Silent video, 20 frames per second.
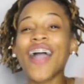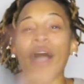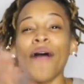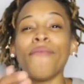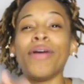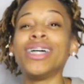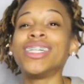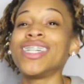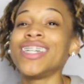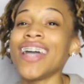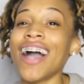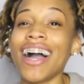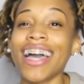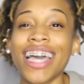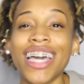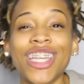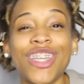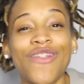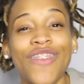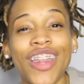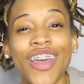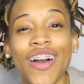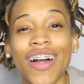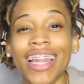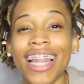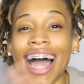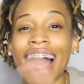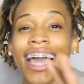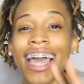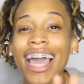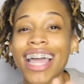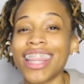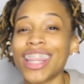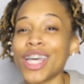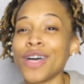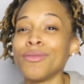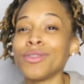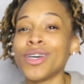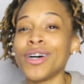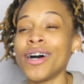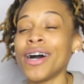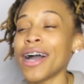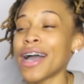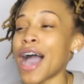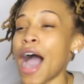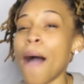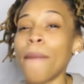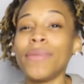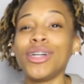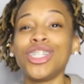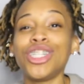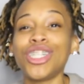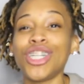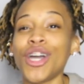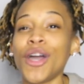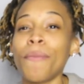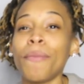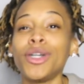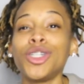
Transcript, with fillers: y'all make sure y'all give this video a like, a thumbs up, comment, share.